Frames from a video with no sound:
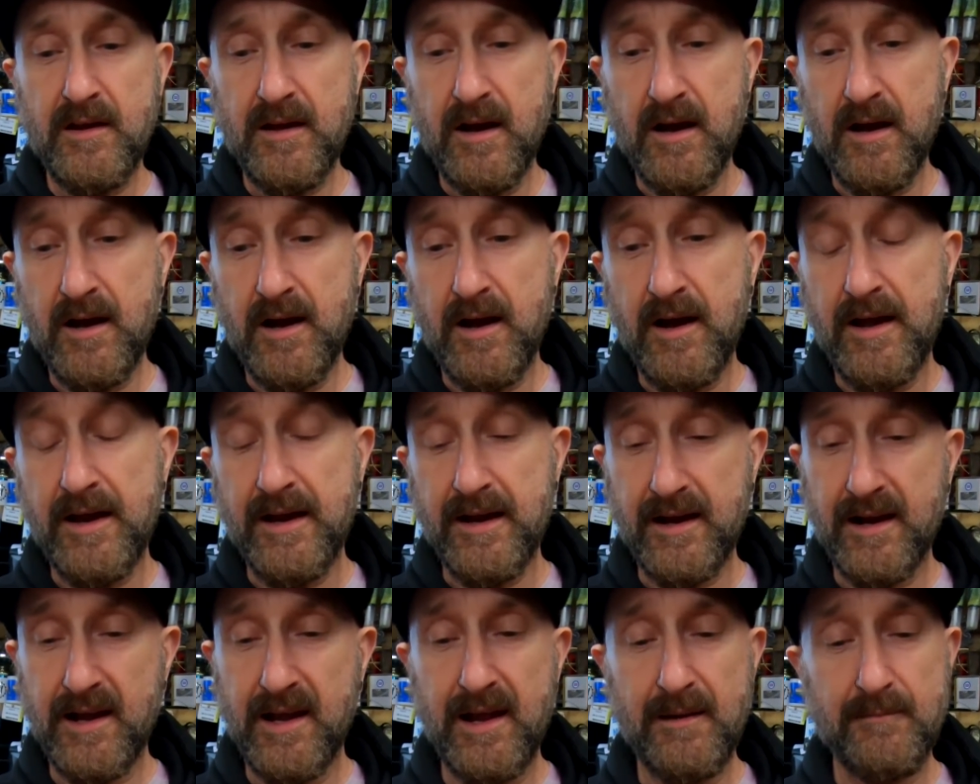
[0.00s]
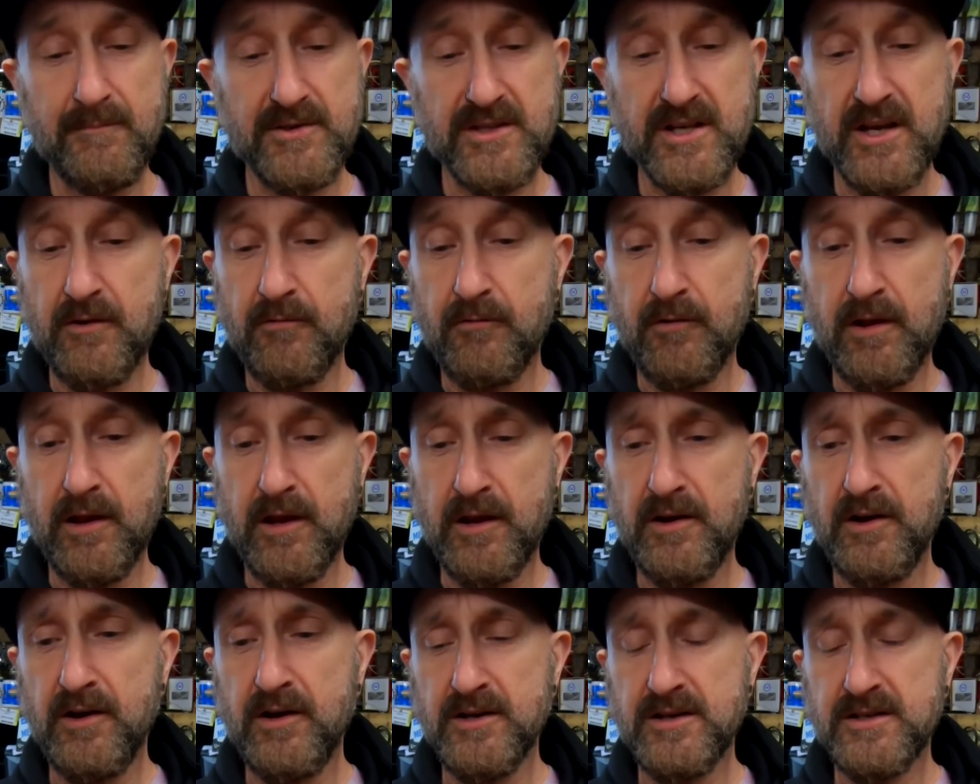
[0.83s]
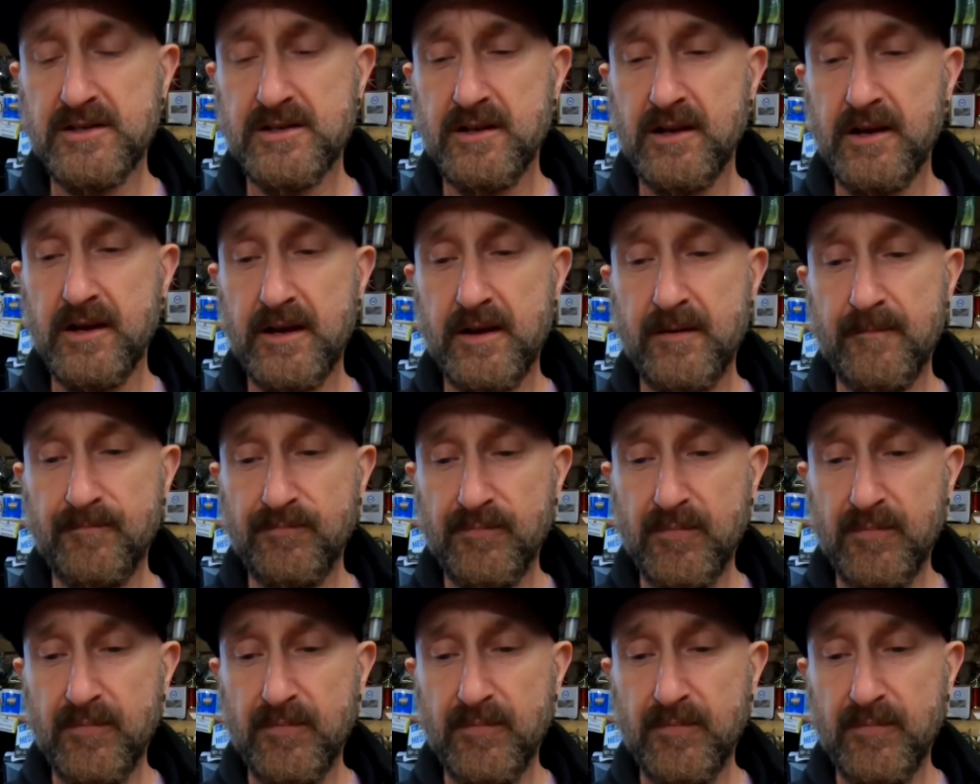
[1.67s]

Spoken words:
It clamps it really nicely.